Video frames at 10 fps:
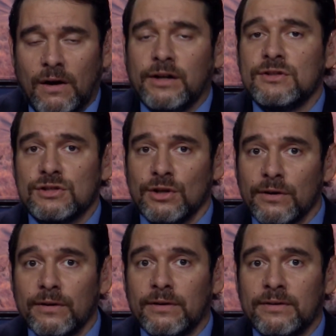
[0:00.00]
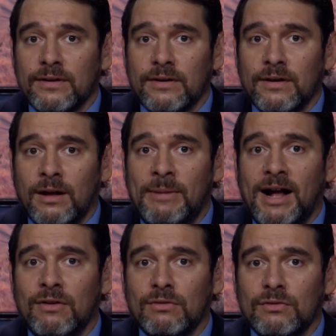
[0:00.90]
are concerned
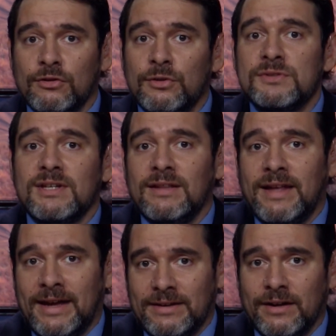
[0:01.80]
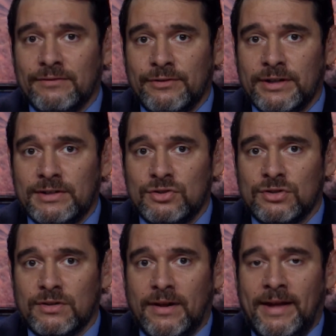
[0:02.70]
about losing that
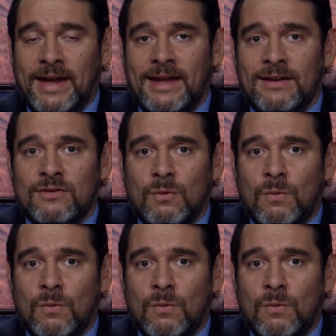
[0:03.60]
coverage and